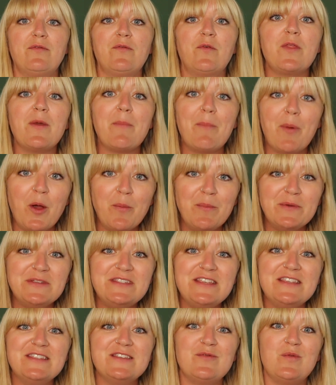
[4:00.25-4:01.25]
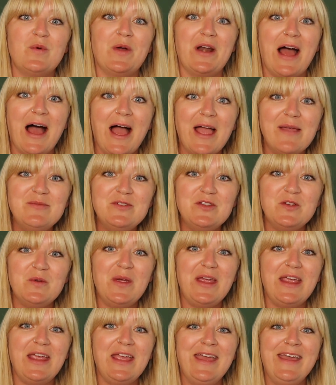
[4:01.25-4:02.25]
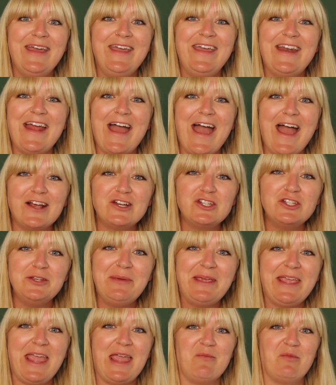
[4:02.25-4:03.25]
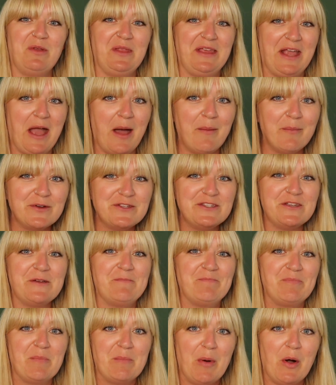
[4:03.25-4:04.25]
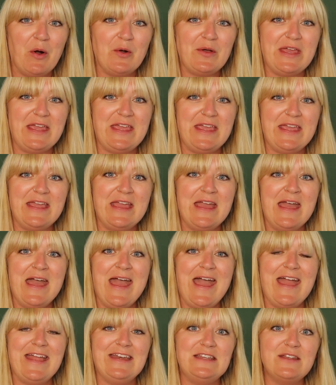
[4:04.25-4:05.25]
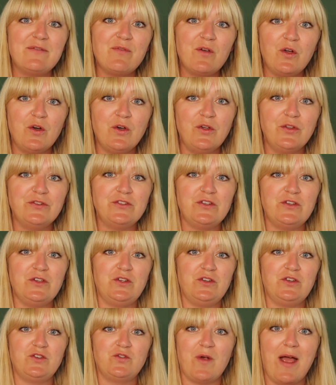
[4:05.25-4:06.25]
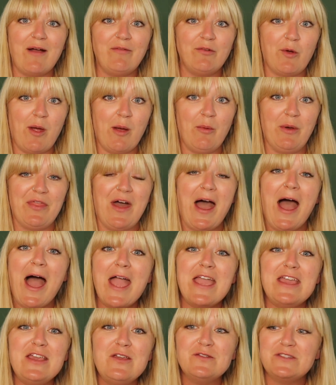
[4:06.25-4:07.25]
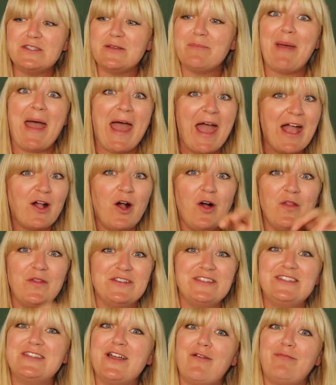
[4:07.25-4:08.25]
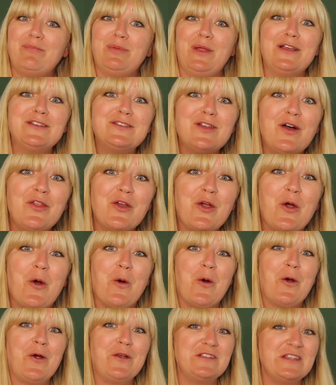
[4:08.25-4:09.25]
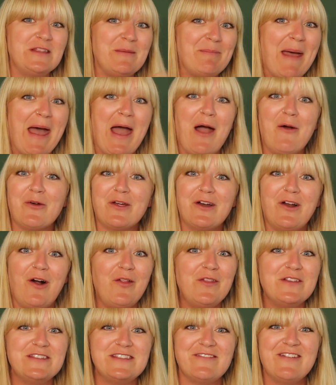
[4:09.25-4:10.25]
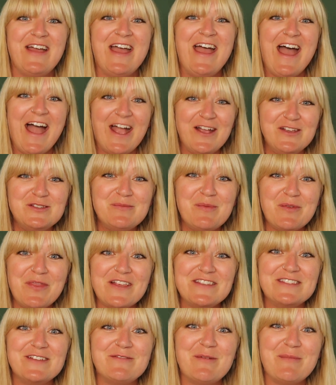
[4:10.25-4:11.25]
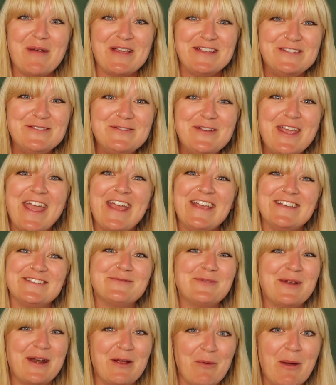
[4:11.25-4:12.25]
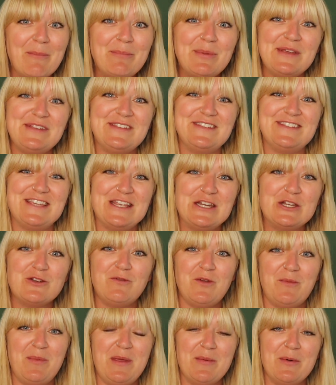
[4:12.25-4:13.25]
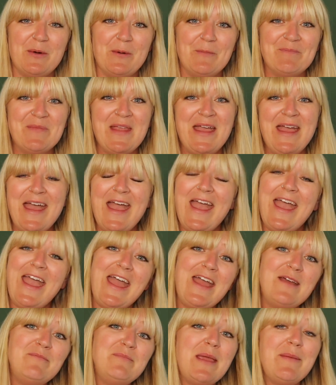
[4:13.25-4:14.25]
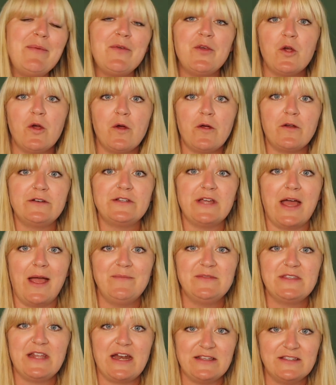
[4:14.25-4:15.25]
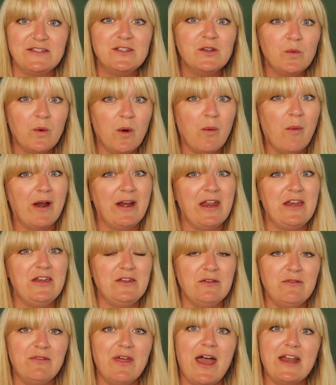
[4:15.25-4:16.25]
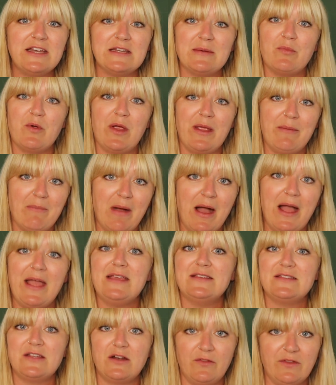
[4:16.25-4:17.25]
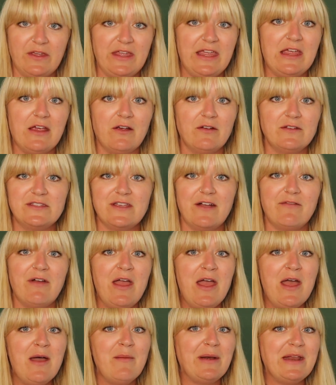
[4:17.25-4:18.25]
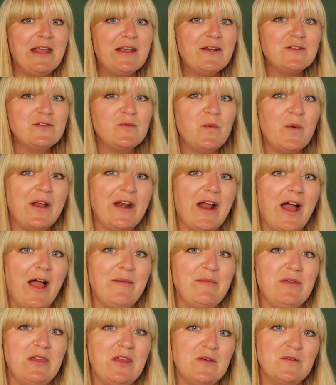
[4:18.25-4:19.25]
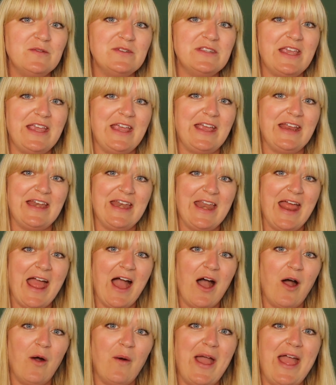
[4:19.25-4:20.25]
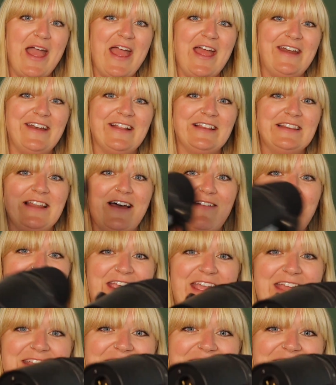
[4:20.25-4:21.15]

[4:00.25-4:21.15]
For the purposes of what I'm doing, it actually became really cumbersome, bulky, and difficult to travel around with. I used to pack all this stuff, plus all the cords and the power and all this stuff. I used to put that stuff in my suitcase when I went places to interview people. And maybe there are times that I still will want to do that to bring mics and all the gear and stuff. But here's what I'm using now and loving